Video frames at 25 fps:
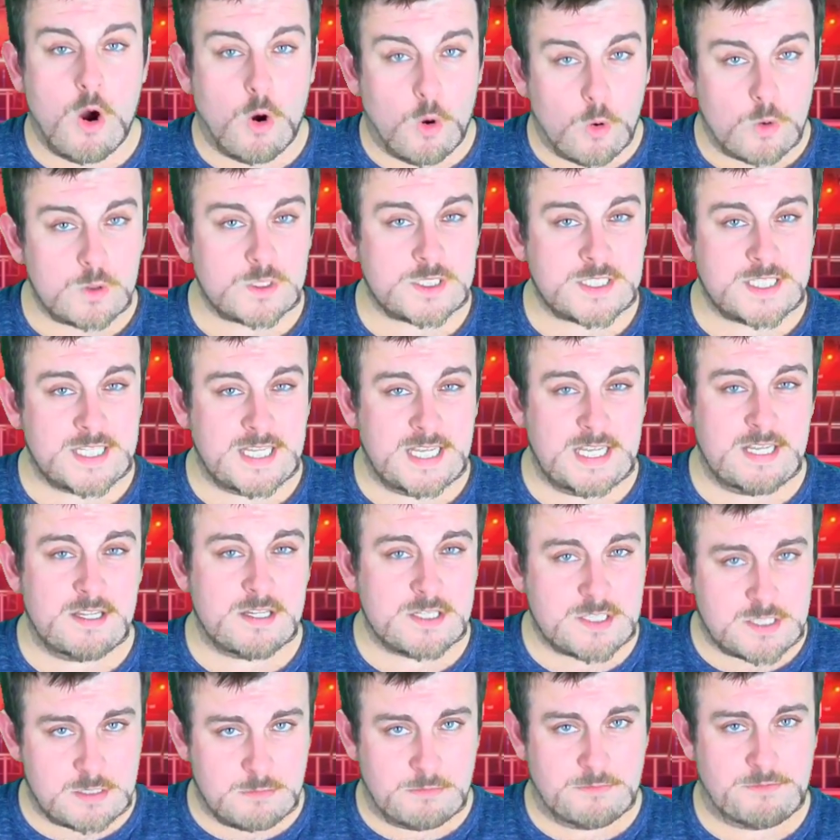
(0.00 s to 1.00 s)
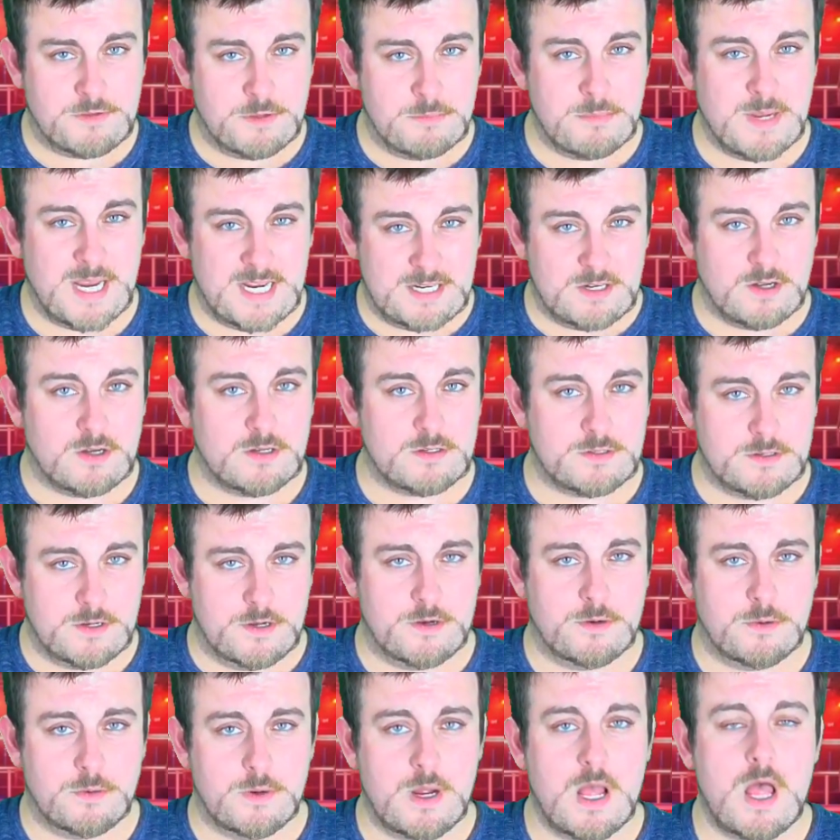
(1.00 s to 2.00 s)
Orty, some of you may not
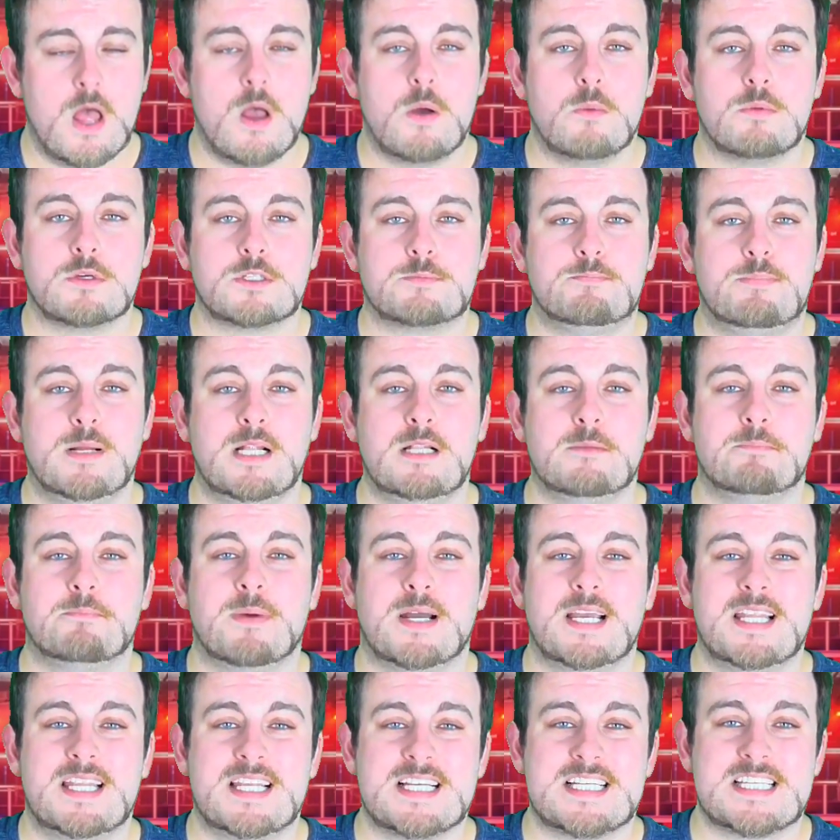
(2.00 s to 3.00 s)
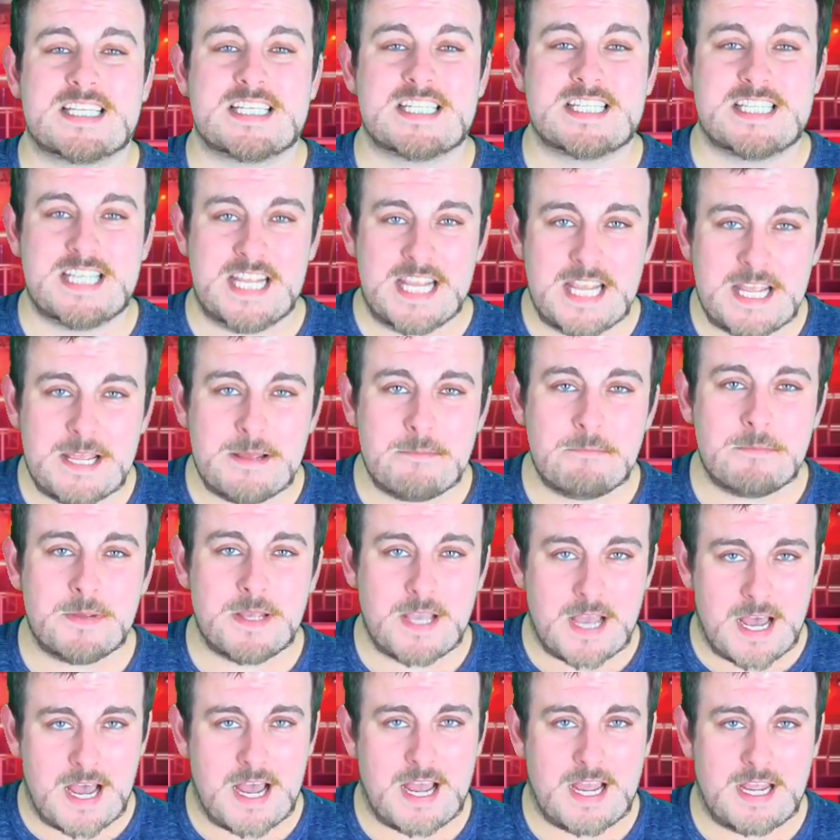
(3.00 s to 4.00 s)
know, was built by the same
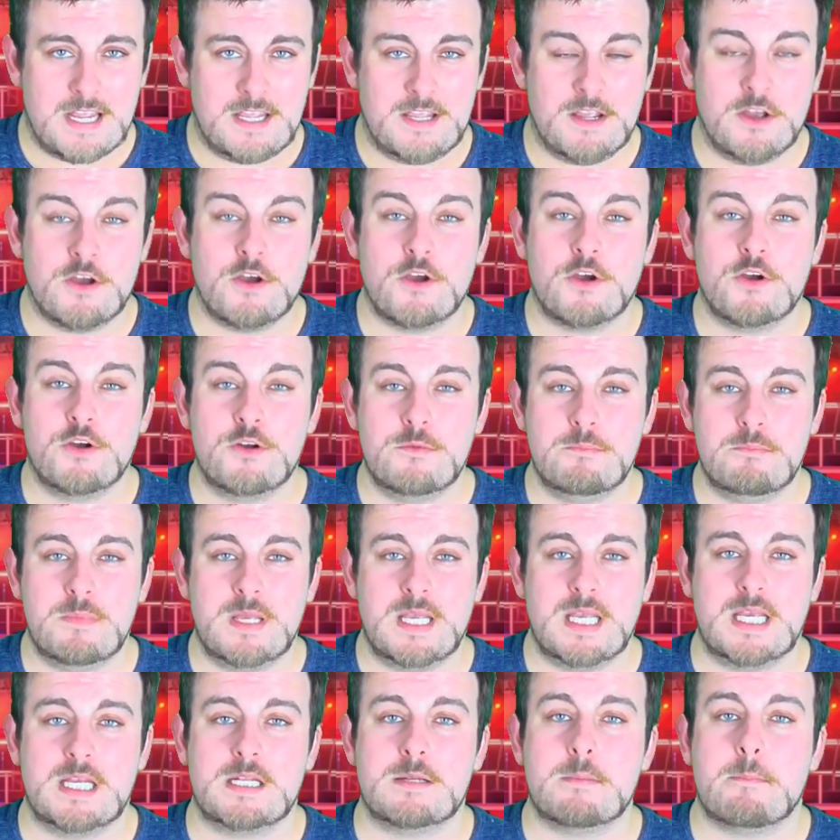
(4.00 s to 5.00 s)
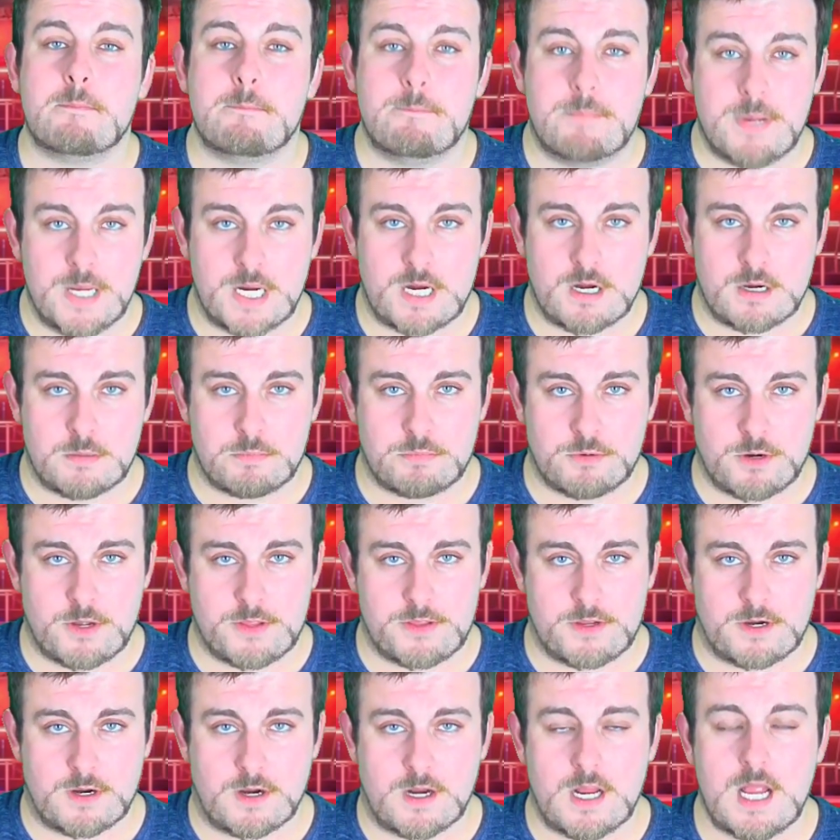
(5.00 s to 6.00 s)
guy who made Bigger
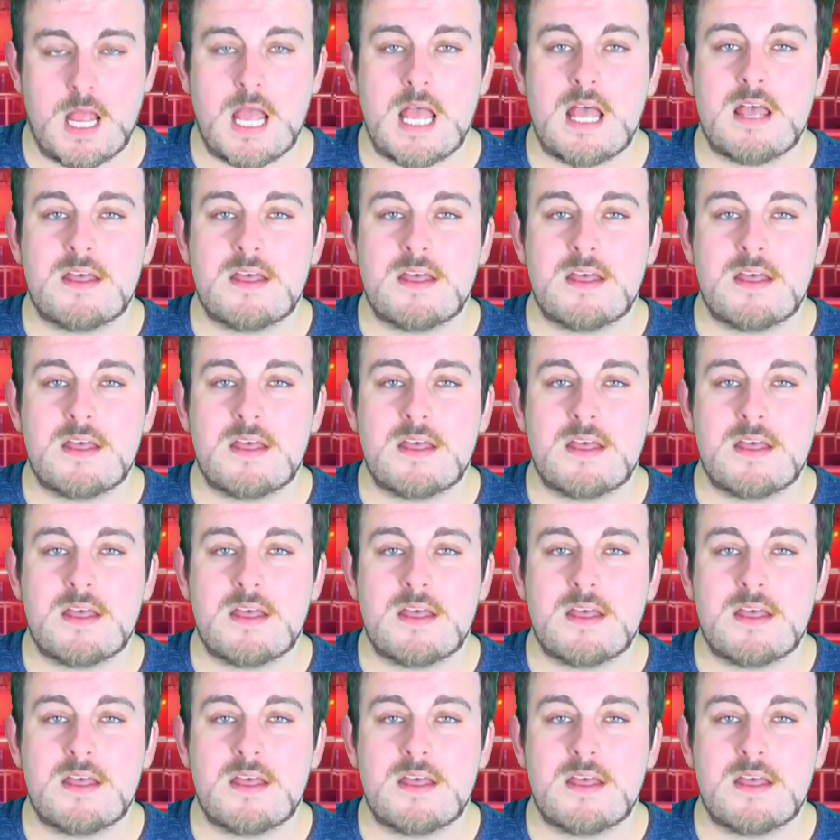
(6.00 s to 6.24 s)
Brother.